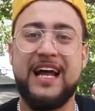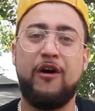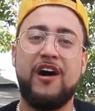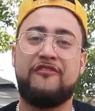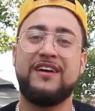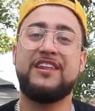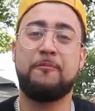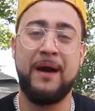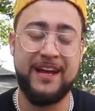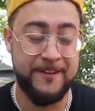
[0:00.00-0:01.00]
Now I feel their
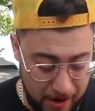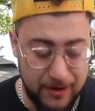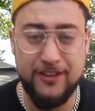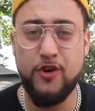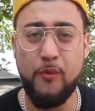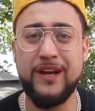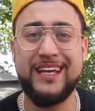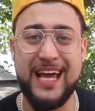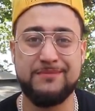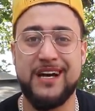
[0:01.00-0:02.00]
pain. How can you win
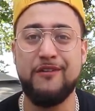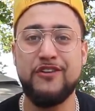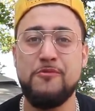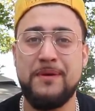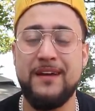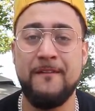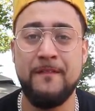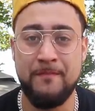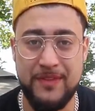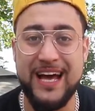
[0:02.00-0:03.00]
games? How can you be
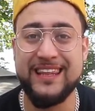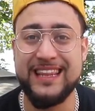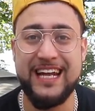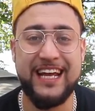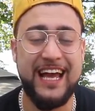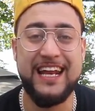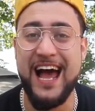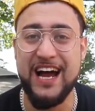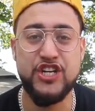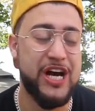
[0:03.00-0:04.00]
athletic and
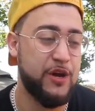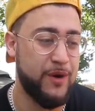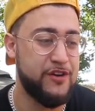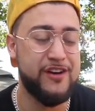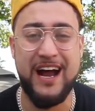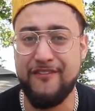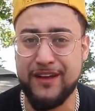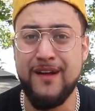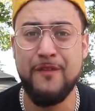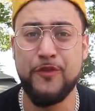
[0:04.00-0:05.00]
agile while you're having
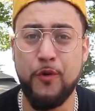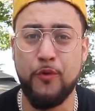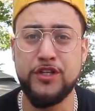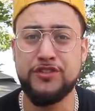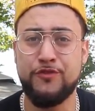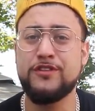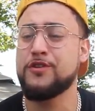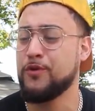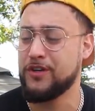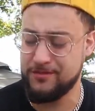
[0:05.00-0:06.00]
the worst food in the world?